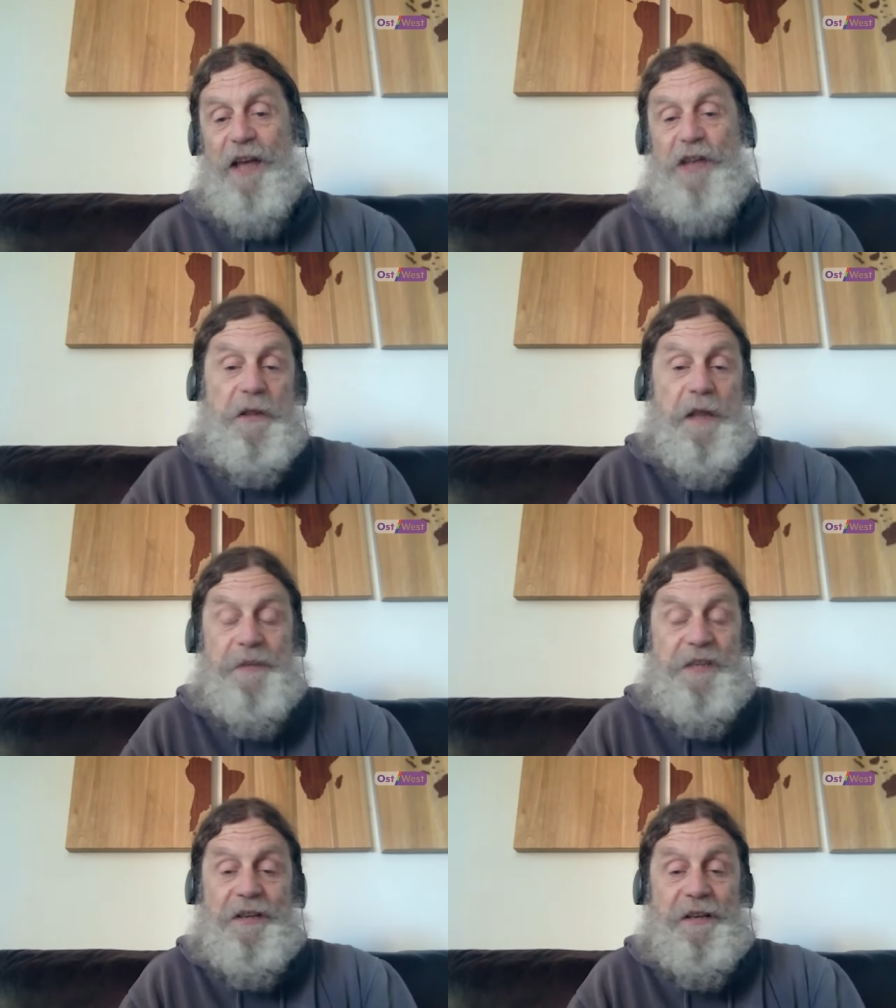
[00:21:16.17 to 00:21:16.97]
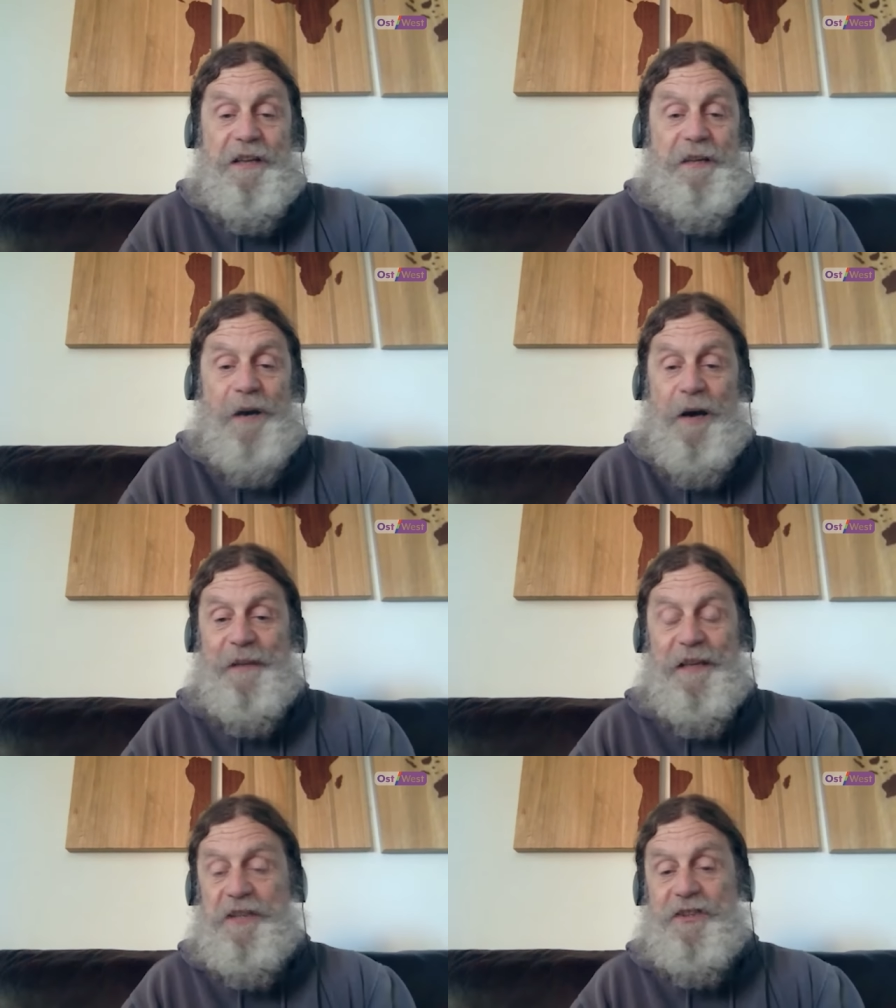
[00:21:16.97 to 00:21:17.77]
So they've been studying the
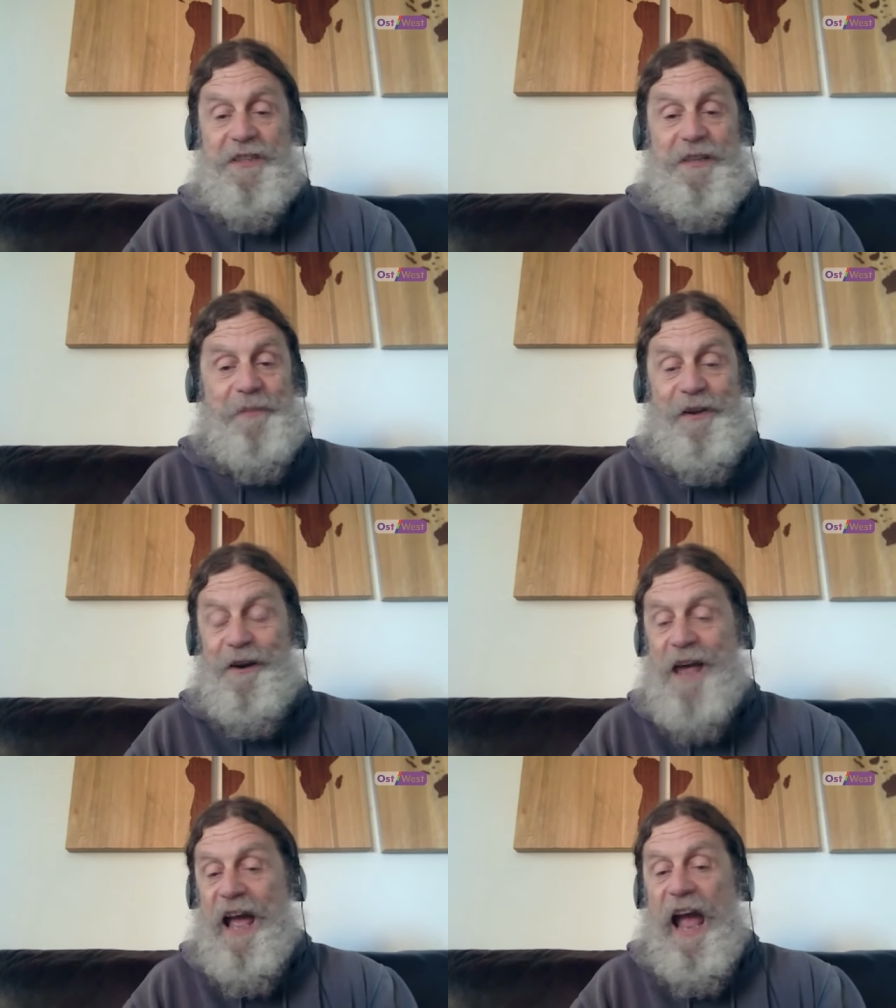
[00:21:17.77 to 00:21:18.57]
populations up there,